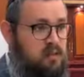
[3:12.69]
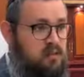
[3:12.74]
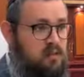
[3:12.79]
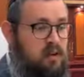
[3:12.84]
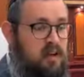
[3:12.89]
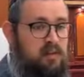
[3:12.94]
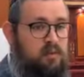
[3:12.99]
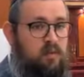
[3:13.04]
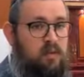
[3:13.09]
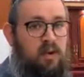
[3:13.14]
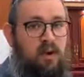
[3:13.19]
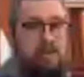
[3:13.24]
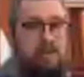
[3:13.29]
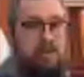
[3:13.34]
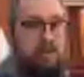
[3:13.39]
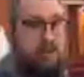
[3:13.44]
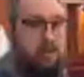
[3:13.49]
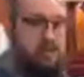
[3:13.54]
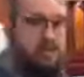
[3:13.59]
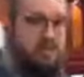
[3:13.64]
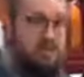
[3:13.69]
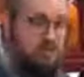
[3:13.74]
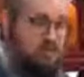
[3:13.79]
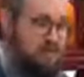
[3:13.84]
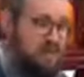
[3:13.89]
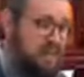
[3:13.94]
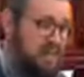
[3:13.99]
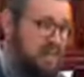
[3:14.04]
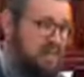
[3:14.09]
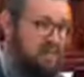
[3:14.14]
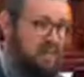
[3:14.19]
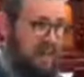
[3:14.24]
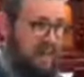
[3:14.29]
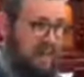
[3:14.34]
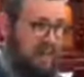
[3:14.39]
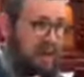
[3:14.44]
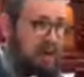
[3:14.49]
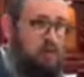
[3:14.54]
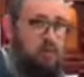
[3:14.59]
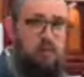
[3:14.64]
right, which is unique to
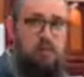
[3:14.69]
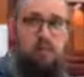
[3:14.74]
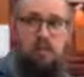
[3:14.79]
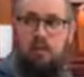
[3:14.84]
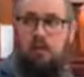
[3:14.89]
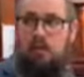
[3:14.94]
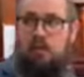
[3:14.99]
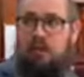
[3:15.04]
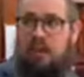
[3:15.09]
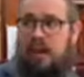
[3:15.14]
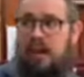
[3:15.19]
our world.